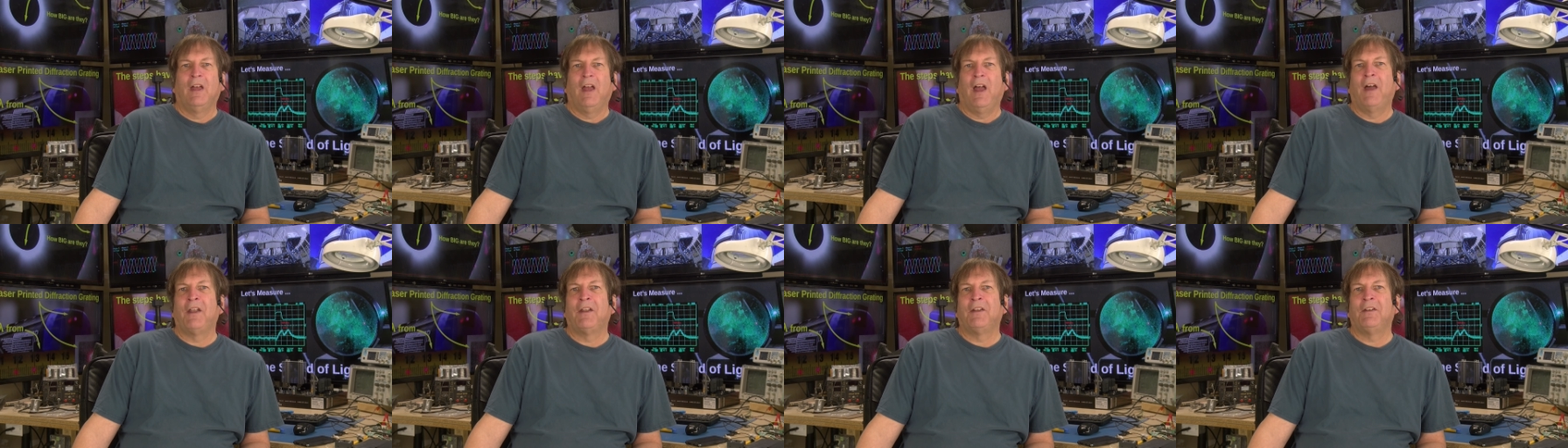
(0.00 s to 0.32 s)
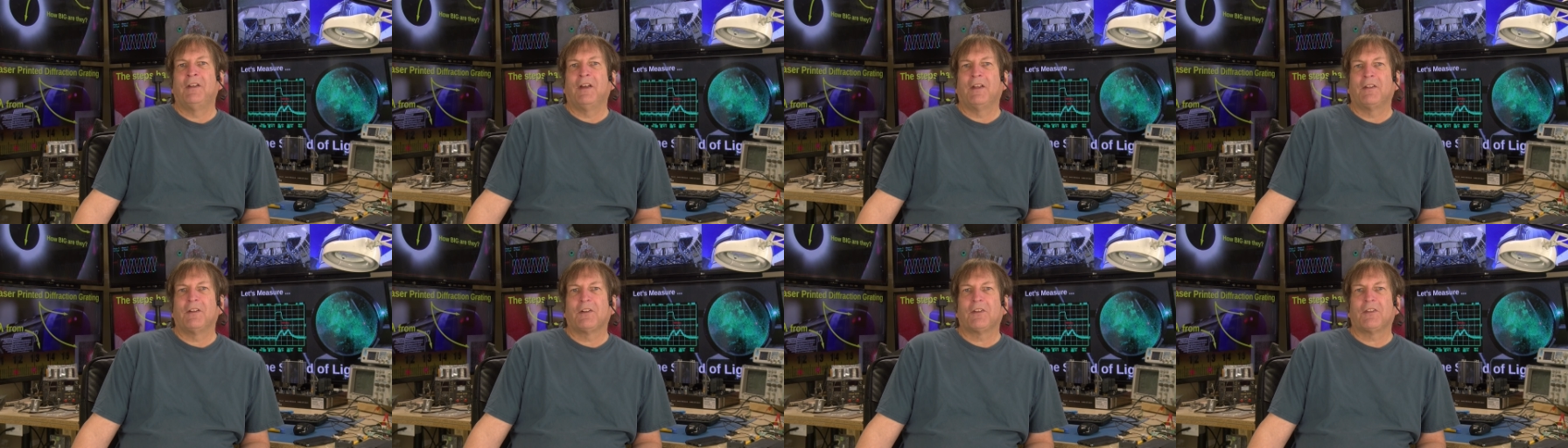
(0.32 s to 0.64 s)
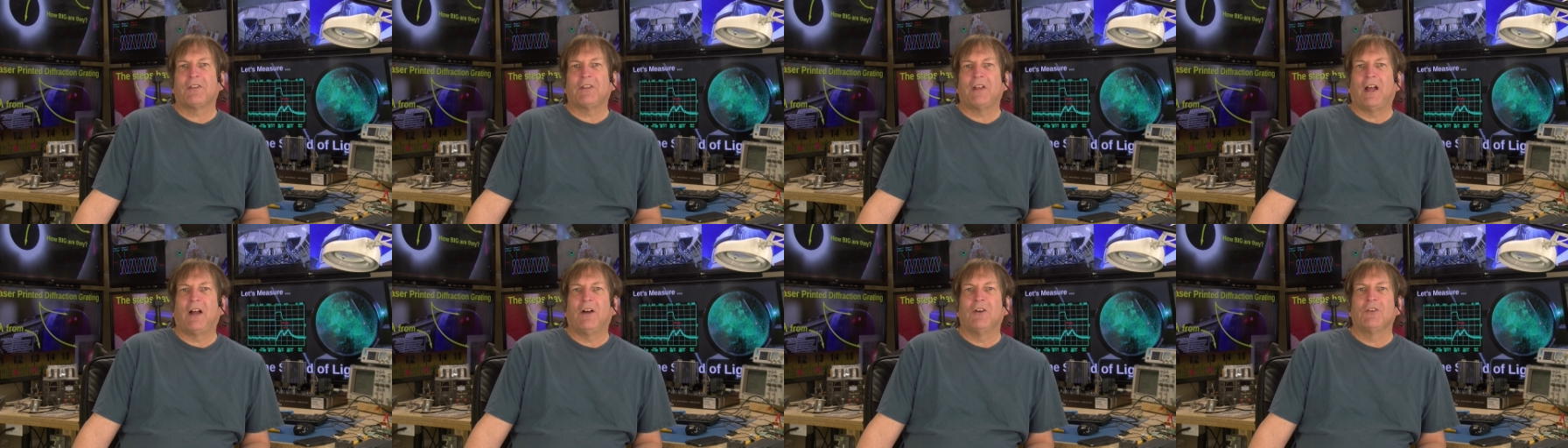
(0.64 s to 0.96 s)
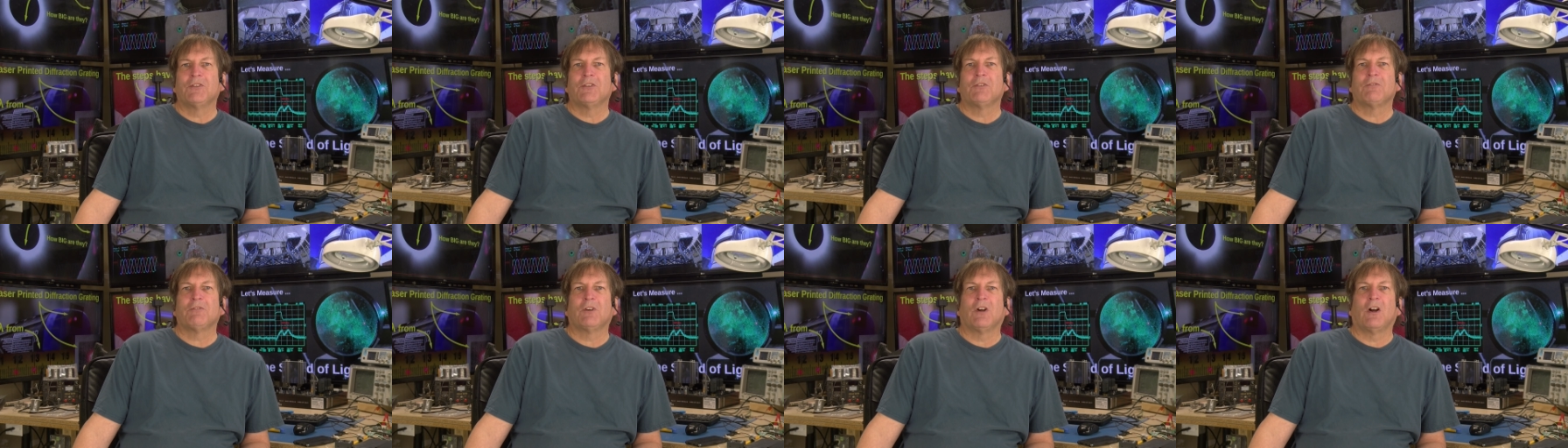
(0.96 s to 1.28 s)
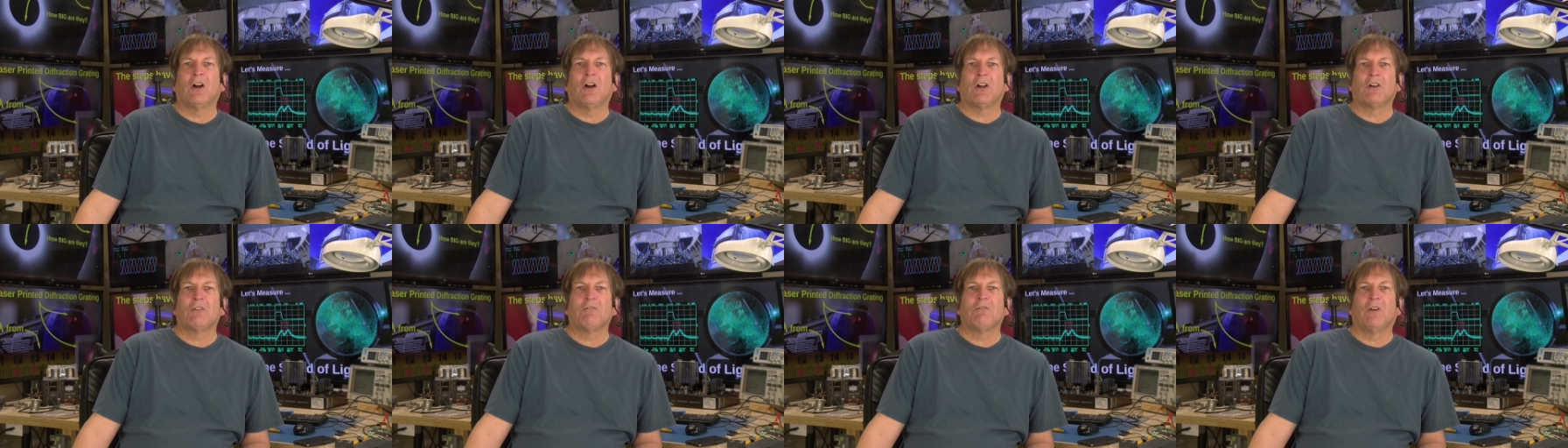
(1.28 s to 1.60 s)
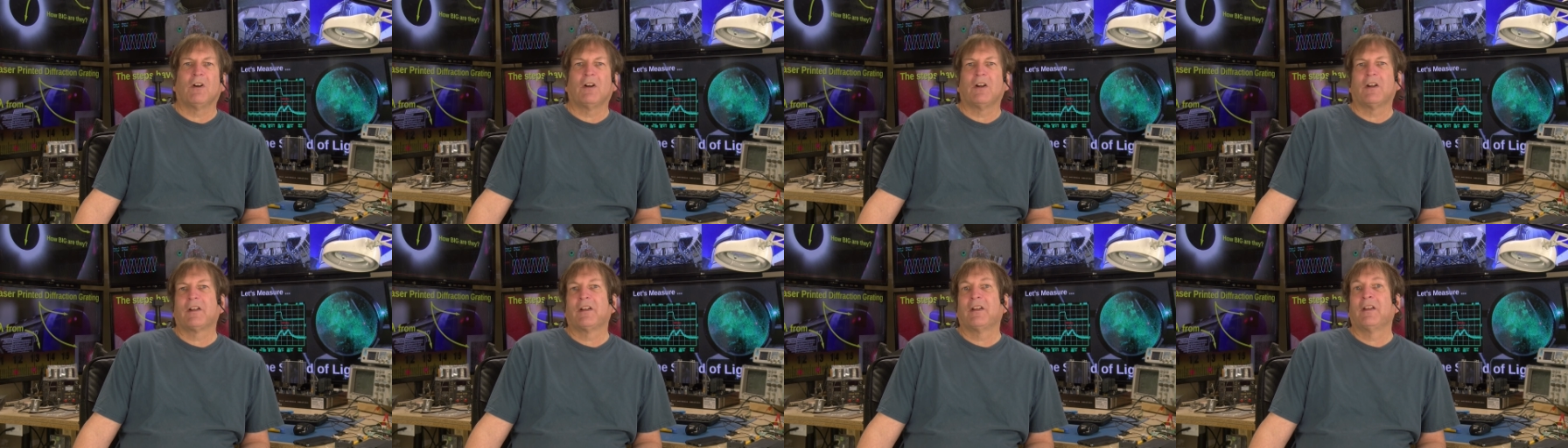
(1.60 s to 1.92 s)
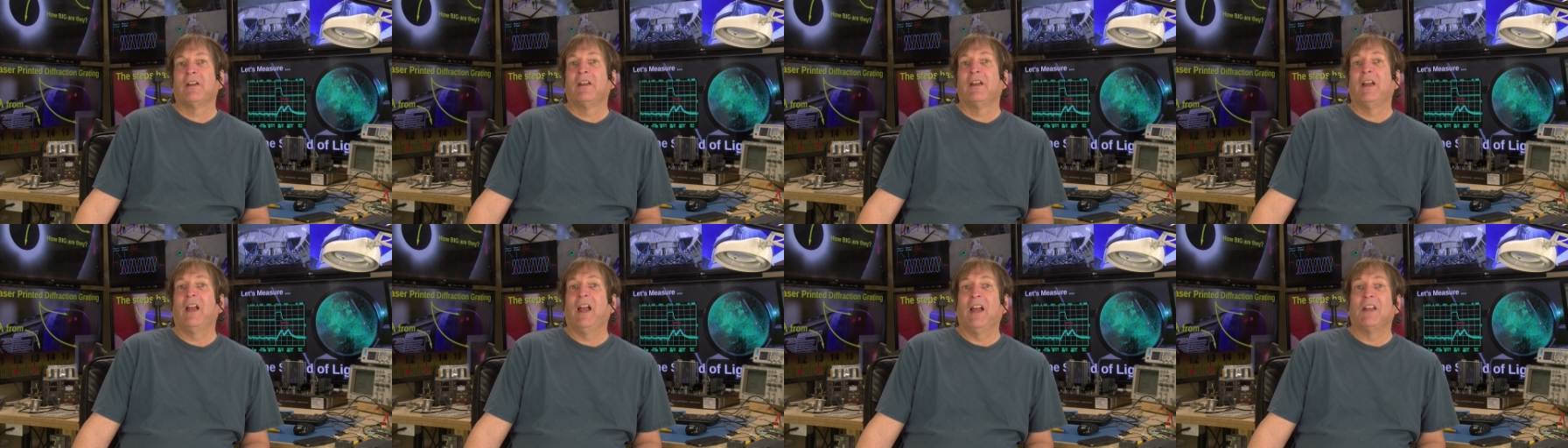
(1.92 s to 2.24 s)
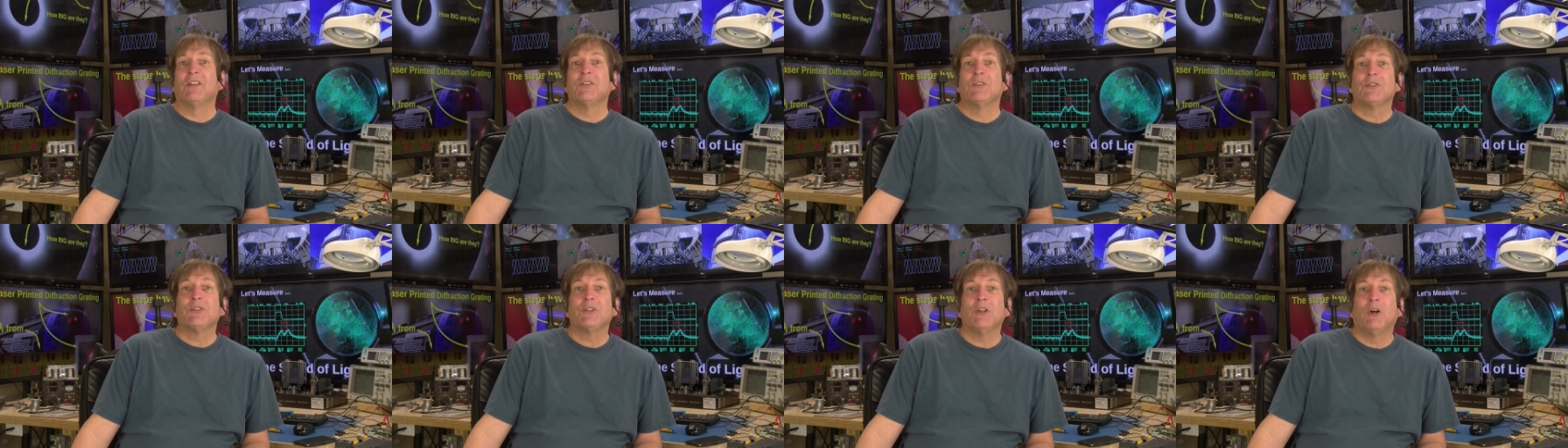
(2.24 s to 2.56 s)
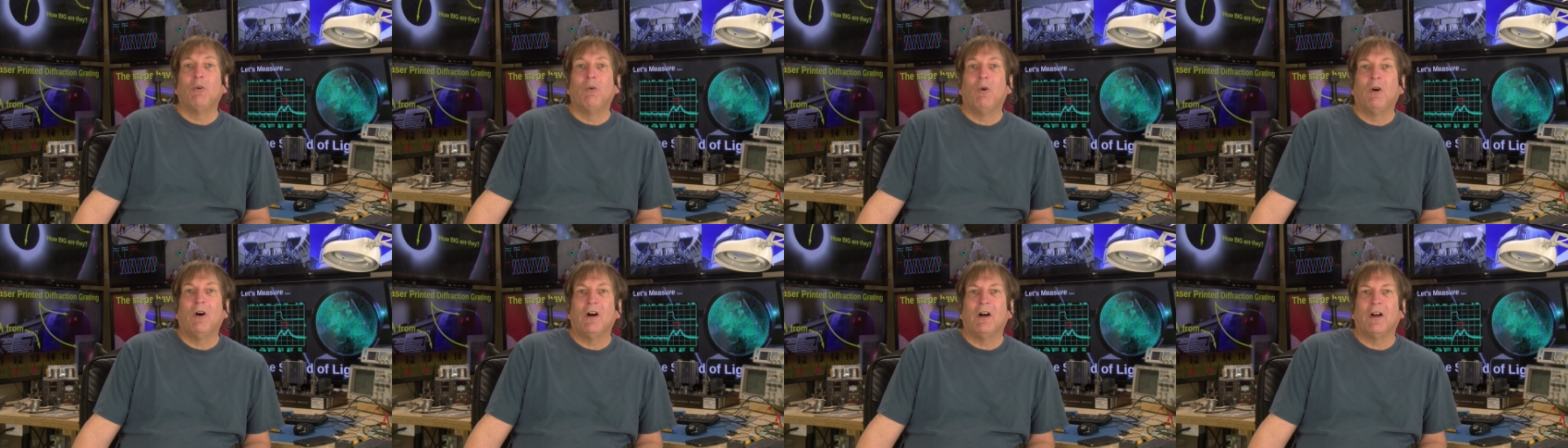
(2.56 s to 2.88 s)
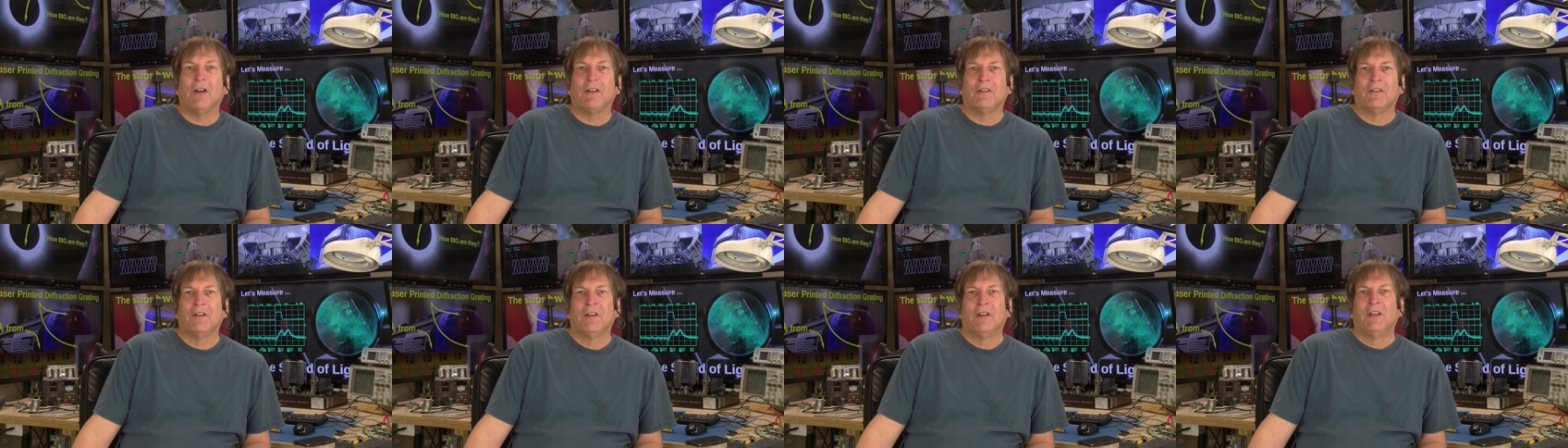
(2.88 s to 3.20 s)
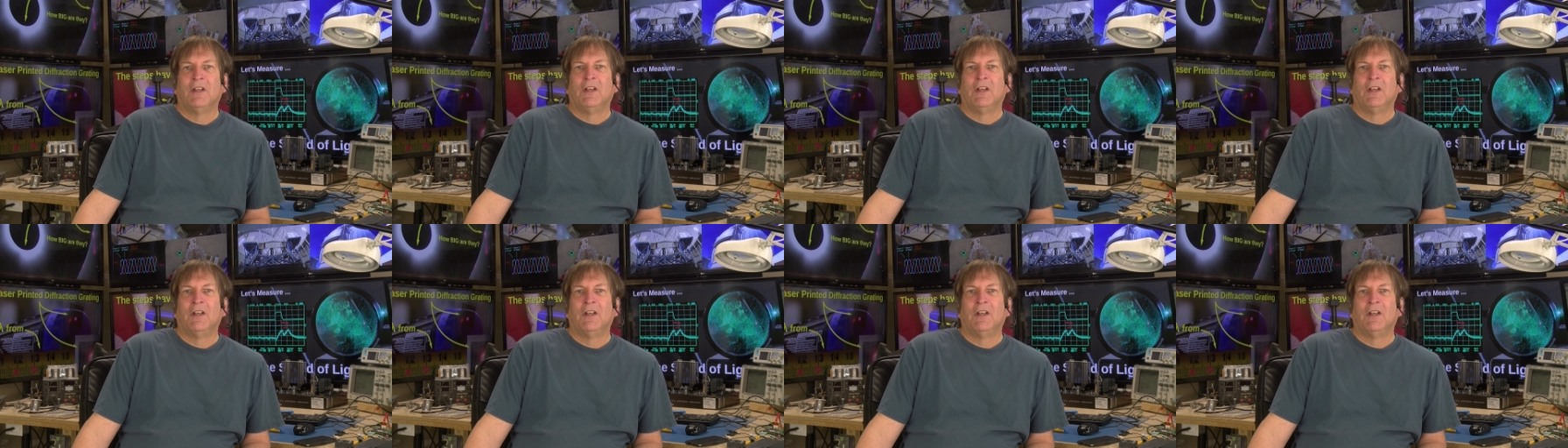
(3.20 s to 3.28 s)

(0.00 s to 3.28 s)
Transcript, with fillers: and another 1,000 for aardvark, and so on.